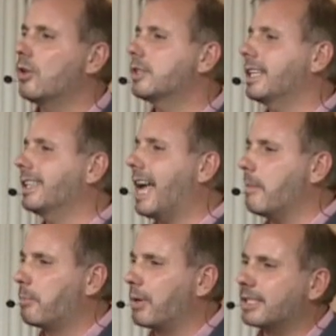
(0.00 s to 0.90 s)
using
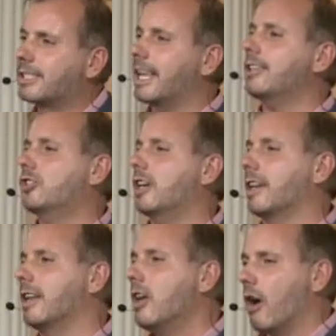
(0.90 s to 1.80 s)
that
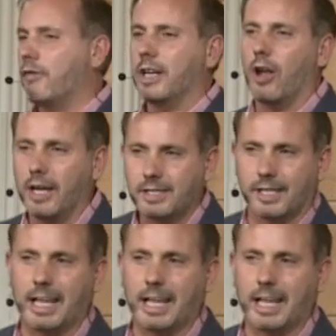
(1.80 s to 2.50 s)
position of anointing,